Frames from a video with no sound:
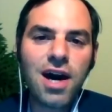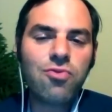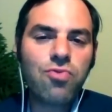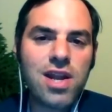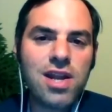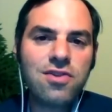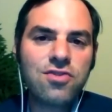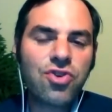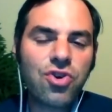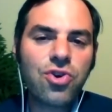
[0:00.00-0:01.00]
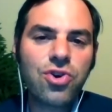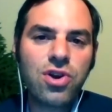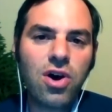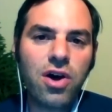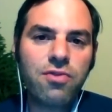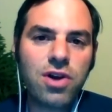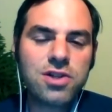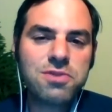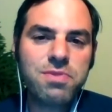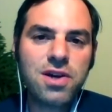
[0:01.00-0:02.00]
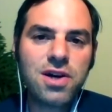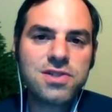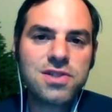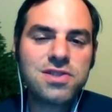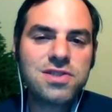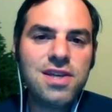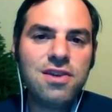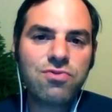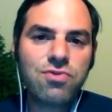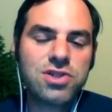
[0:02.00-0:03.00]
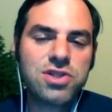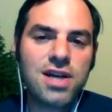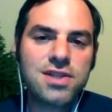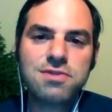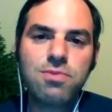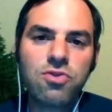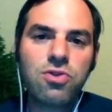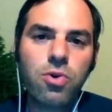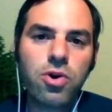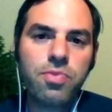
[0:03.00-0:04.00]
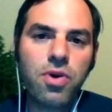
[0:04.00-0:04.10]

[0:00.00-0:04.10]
not ready to turn on Russia because it sees Russia as its most loyal